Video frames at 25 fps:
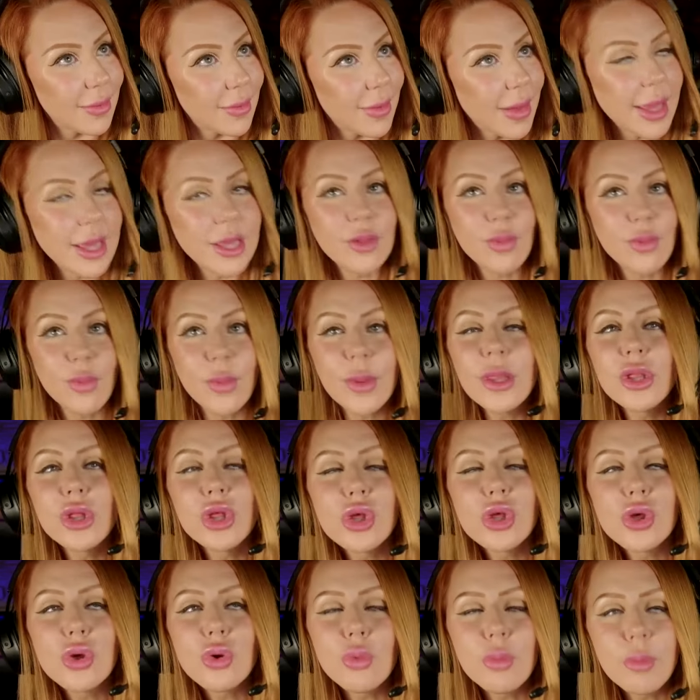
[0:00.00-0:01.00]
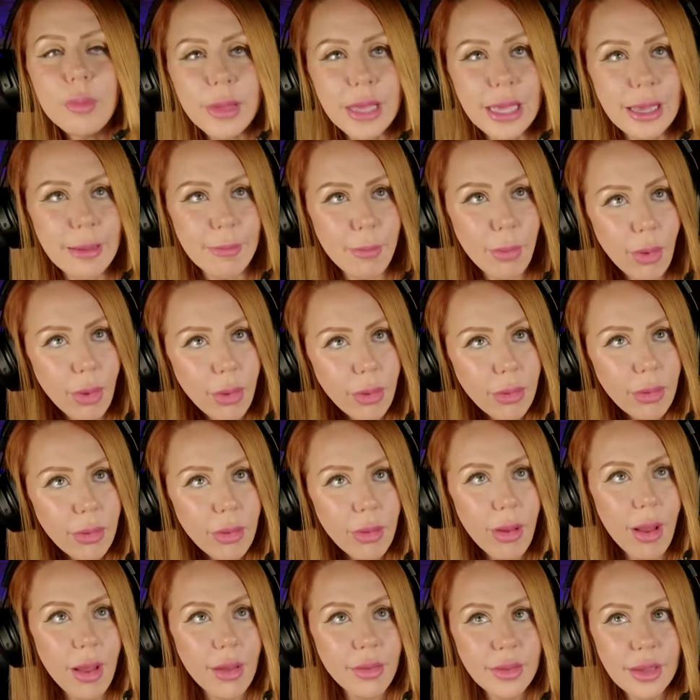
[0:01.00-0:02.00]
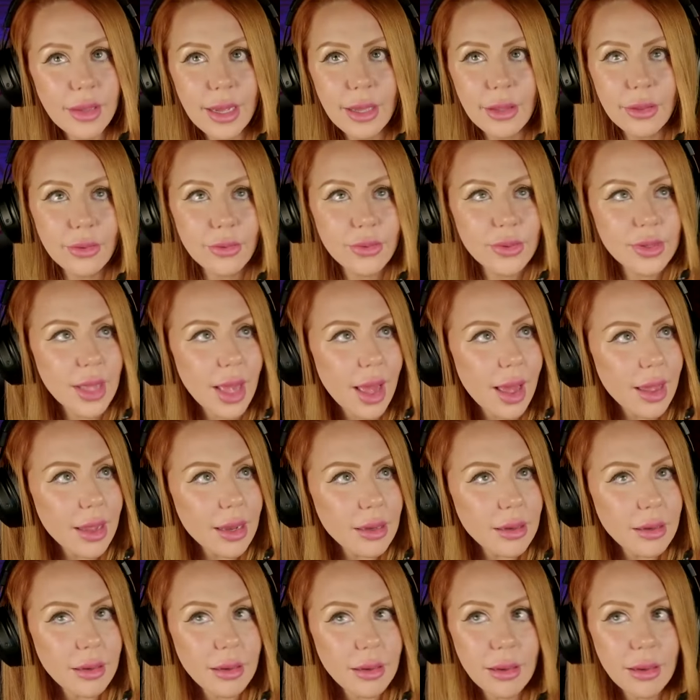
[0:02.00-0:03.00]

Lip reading: He's with two people on the other side.